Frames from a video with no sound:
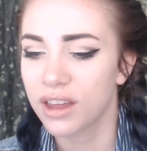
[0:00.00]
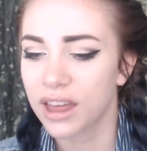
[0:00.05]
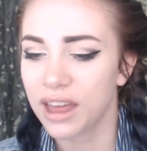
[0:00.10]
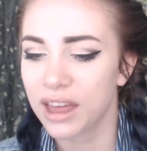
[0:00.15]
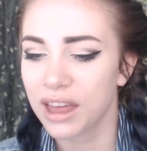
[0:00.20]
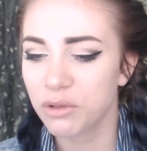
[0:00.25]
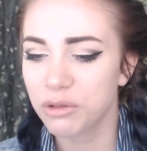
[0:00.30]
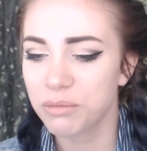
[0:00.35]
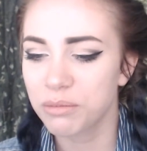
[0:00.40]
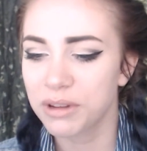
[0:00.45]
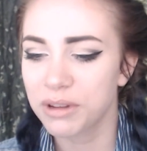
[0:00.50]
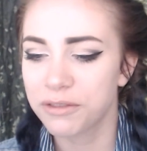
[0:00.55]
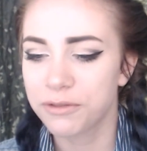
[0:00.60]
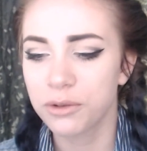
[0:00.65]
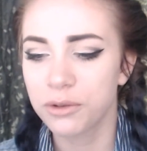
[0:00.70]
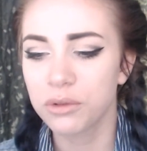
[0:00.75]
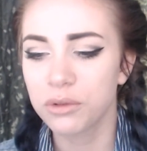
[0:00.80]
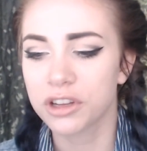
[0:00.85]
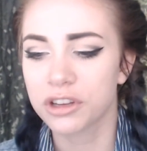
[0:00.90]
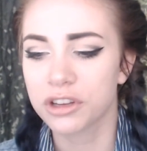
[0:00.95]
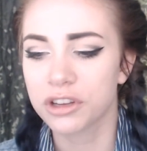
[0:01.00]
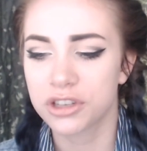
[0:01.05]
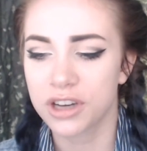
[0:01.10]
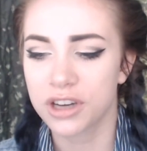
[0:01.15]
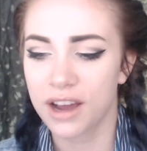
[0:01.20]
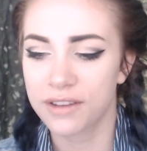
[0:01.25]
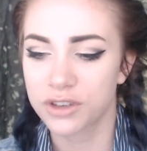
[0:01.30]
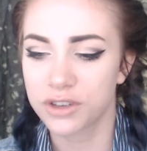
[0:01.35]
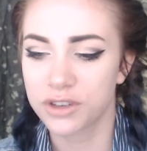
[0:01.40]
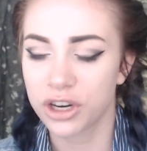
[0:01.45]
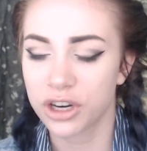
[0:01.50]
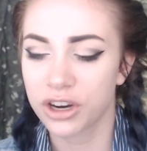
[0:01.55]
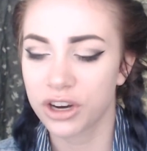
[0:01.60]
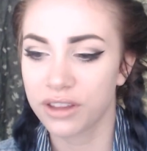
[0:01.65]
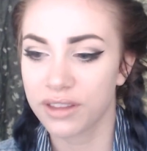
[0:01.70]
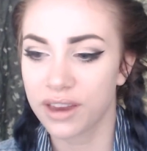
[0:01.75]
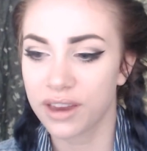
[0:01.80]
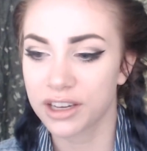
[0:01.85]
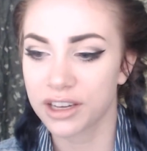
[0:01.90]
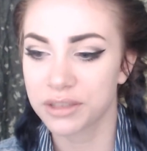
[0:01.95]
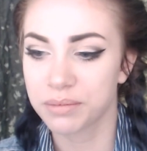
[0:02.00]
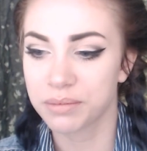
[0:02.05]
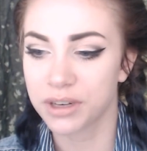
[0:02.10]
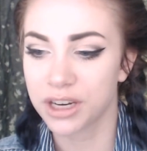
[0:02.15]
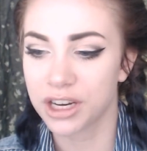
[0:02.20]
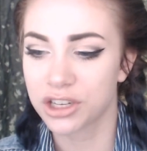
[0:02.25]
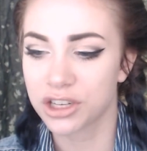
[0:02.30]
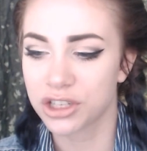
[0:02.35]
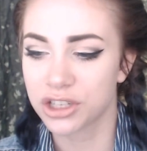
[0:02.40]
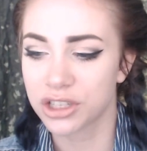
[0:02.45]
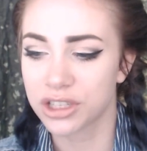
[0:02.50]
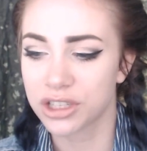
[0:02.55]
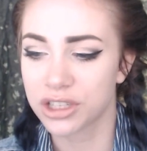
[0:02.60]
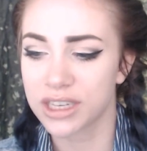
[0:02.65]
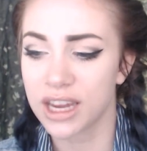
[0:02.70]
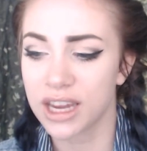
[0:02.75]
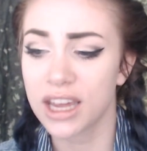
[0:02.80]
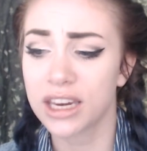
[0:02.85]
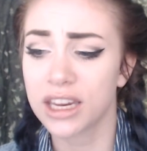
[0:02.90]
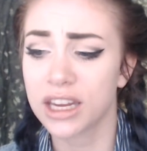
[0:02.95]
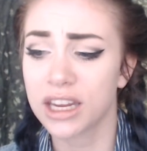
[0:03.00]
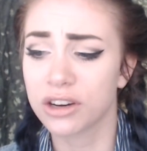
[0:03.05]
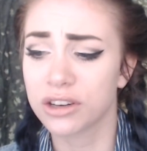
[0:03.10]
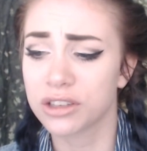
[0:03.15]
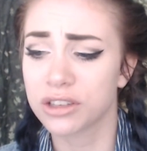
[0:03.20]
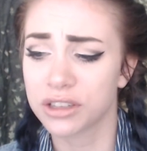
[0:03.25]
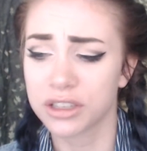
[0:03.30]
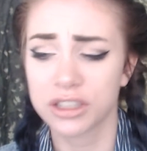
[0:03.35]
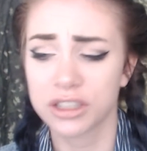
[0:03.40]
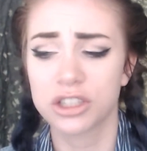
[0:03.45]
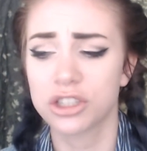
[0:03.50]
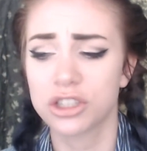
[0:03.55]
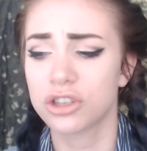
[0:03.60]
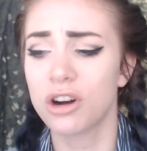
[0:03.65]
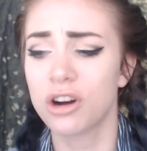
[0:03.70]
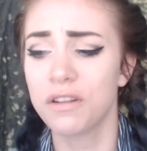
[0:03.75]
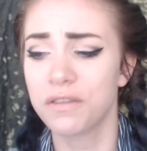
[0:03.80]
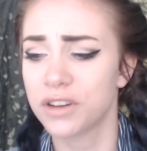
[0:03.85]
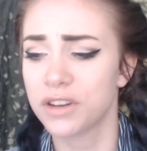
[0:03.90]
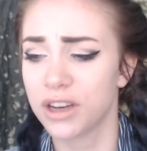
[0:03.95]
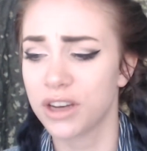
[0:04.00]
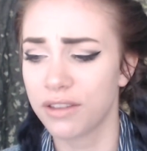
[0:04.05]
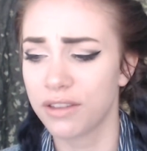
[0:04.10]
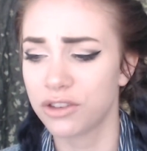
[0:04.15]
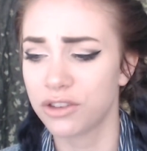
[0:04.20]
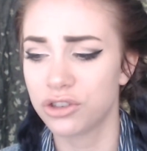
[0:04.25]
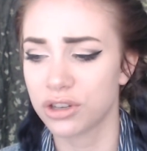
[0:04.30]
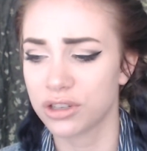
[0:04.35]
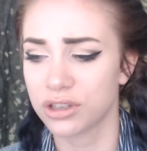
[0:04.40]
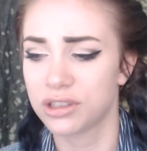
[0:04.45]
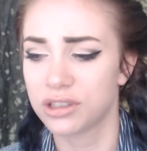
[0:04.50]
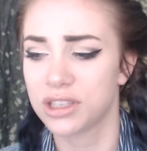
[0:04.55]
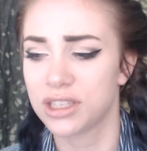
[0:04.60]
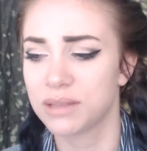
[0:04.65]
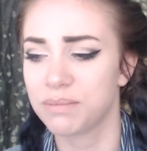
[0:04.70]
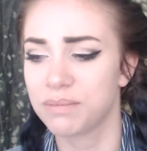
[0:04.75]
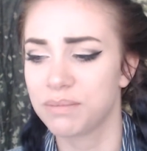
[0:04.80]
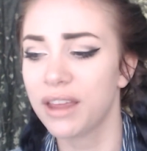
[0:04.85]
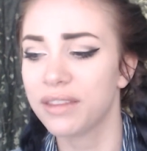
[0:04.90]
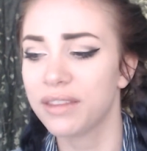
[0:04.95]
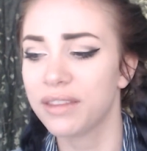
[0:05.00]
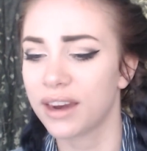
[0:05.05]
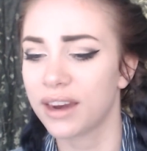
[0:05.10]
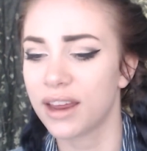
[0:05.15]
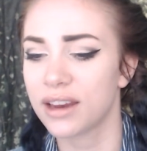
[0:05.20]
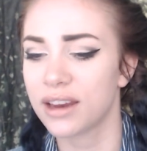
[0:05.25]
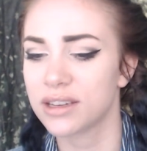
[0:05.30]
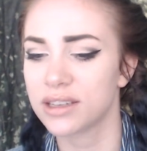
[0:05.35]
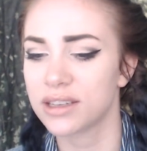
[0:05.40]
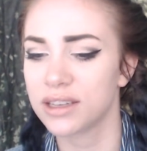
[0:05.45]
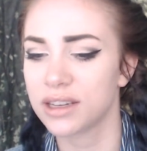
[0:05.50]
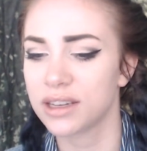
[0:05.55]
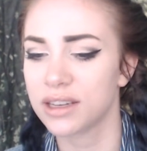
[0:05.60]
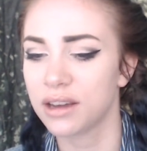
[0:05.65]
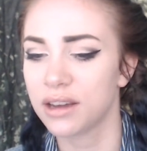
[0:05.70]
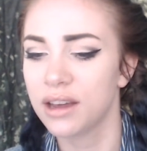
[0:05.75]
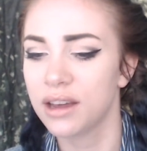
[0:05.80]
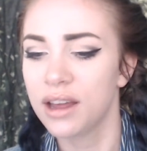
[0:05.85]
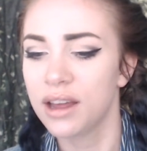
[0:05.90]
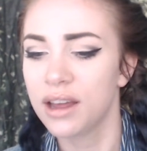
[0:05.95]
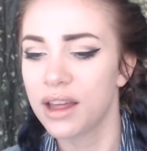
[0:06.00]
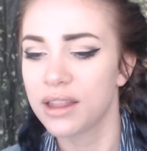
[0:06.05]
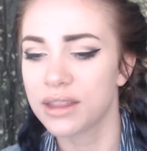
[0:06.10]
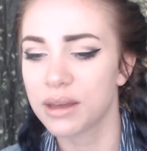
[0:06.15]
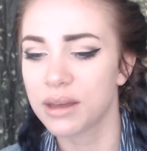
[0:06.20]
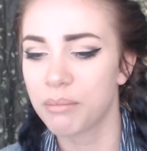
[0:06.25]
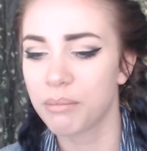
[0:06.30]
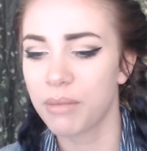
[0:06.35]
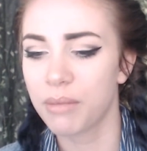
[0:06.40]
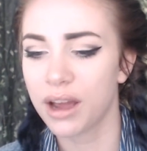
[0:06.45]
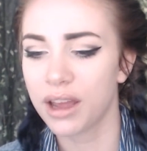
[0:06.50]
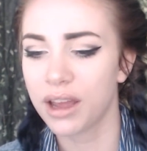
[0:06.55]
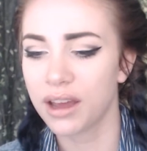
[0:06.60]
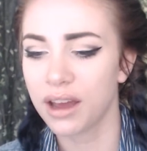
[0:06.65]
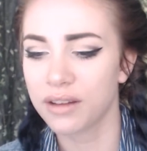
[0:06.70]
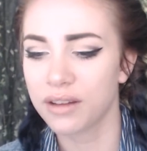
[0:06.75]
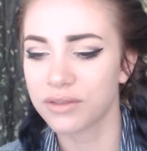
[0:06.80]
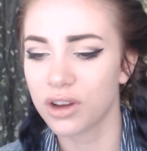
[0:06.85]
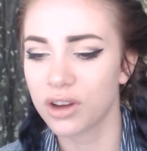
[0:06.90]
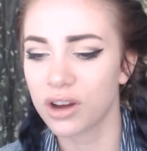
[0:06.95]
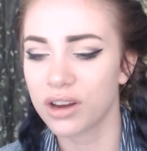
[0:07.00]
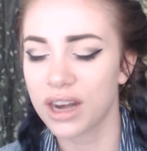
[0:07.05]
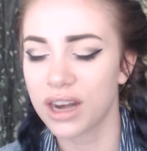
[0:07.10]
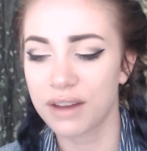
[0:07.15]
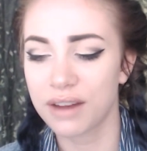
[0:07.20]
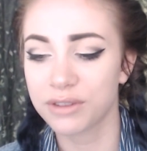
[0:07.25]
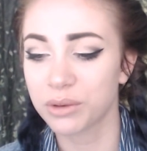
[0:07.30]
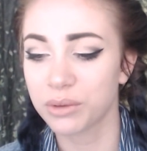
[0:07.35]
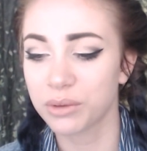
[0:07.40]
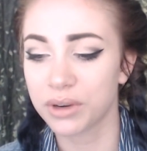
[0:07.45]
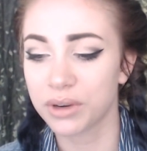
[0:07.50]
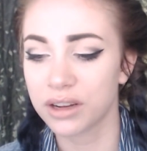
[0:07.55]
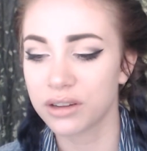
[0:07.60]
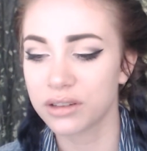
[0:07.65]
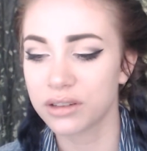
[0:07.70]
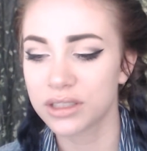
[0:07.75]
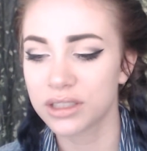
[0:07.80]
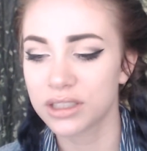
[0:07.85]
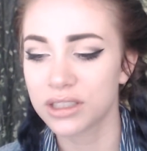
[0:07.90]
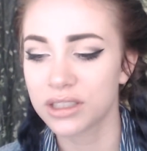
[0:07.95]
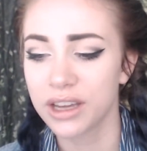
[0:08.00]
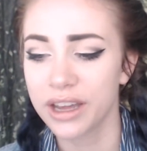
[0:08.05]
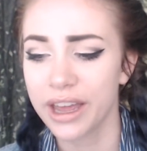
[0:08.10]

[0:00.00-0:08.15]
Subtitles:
It would be foolish, after hearing that explanation, to stay in here until I starve to death just to spite that entity that might have gotten everyone else.